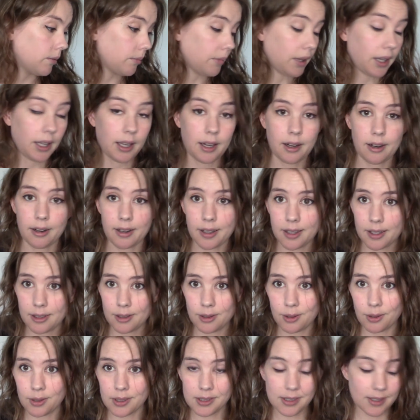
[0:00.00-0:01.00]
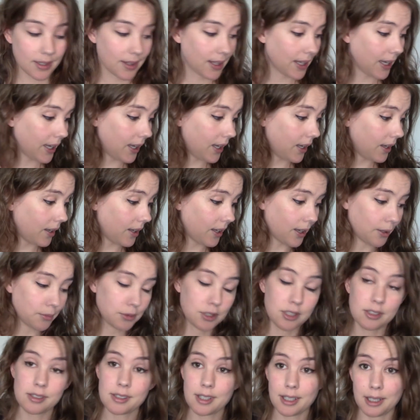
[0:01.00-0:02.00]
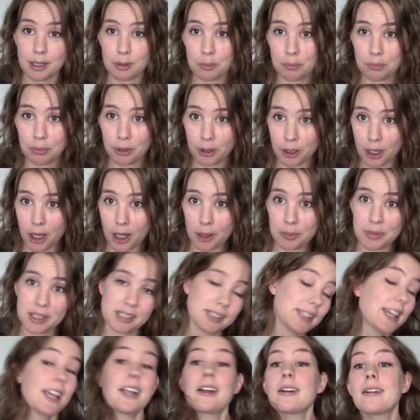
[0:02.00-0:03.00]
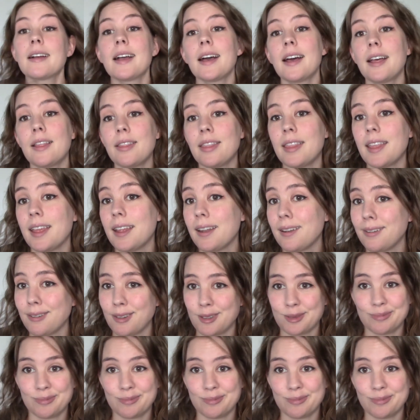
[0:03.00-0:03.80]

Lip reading: my hair can do its thing. I'm just gonna put on mascara, and then